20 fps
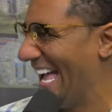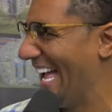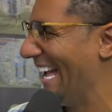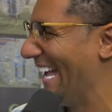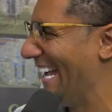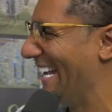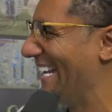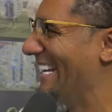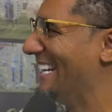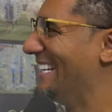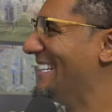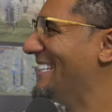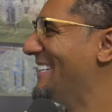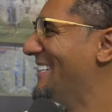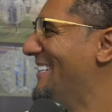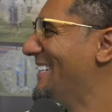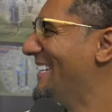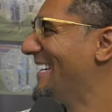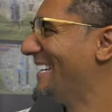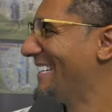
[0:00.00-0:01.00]
so, so what I'm
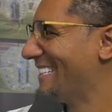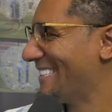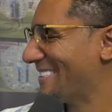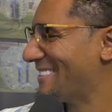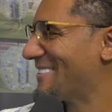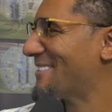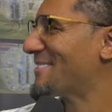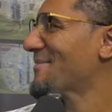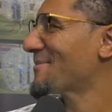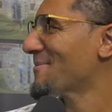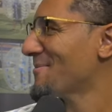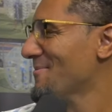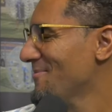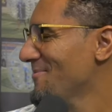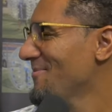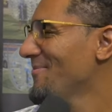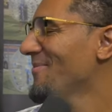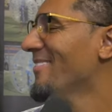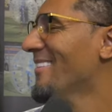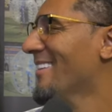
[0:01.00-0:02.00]
trying to tell y'all
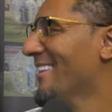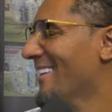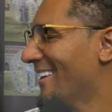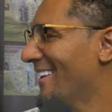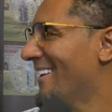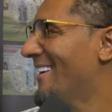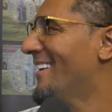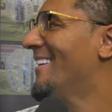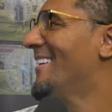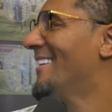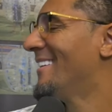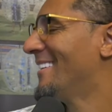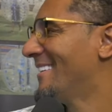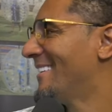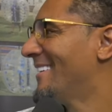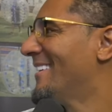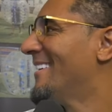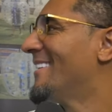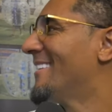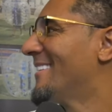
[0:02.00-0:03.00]
is, you feel me?
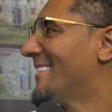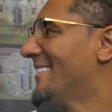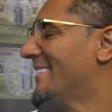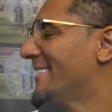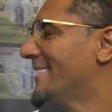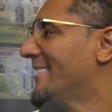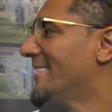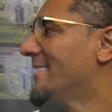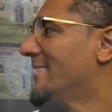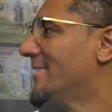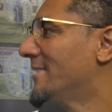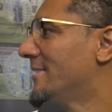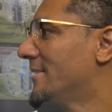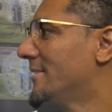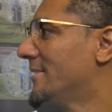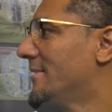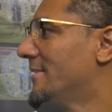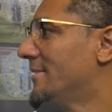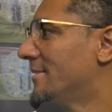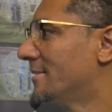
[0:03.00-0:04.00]
Like if you
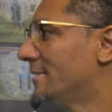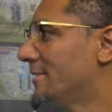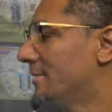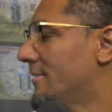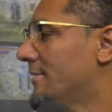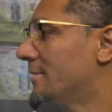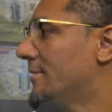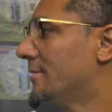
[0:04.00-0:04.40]
like